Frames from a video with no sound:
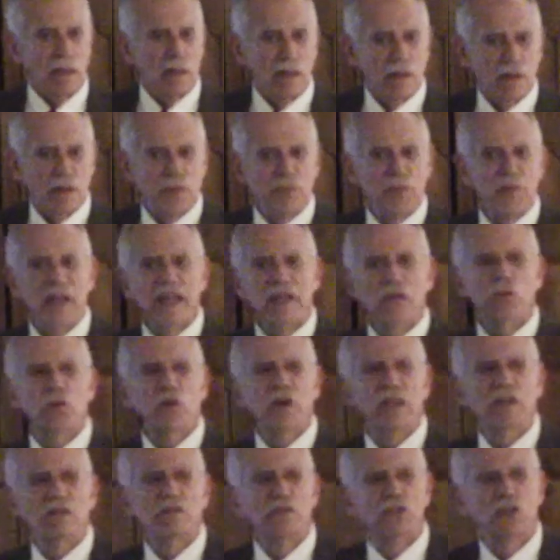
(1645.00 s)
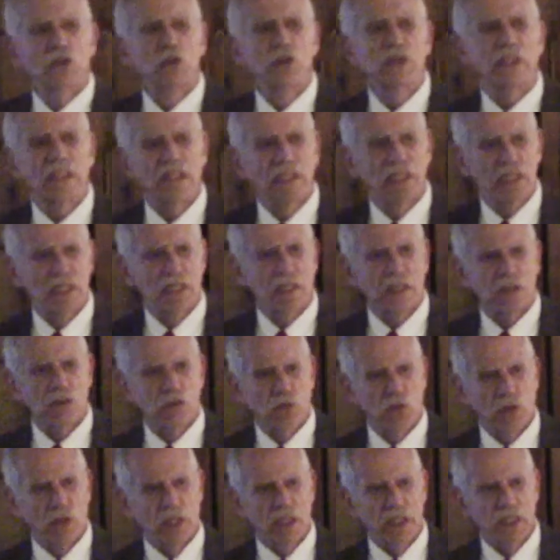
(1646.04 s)
The main way of doing this
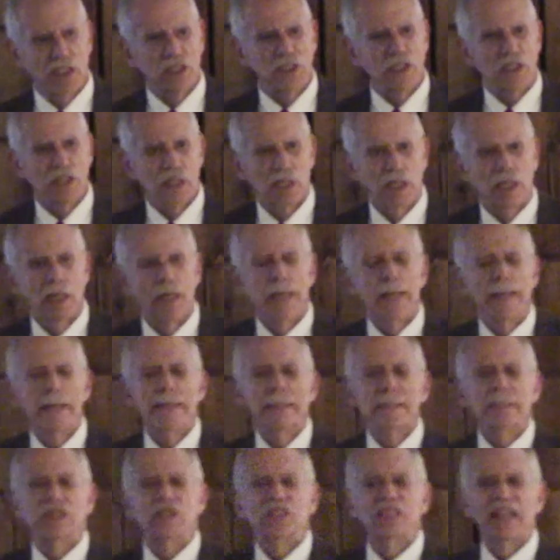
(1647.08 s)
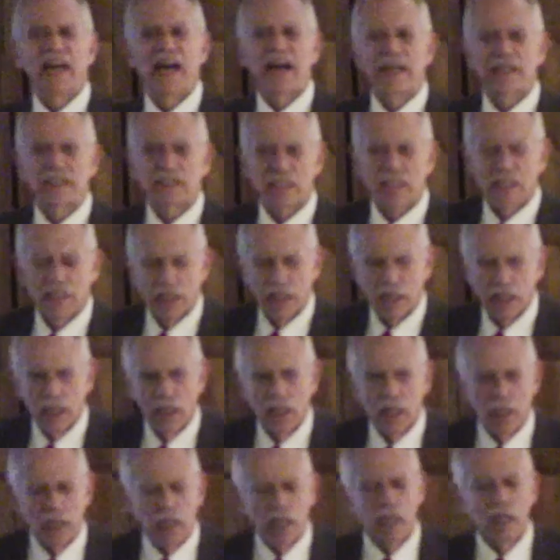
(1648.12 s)
was that
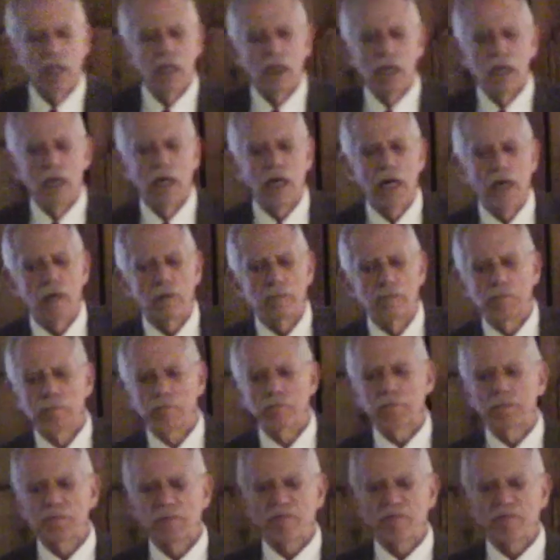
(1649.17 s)
um,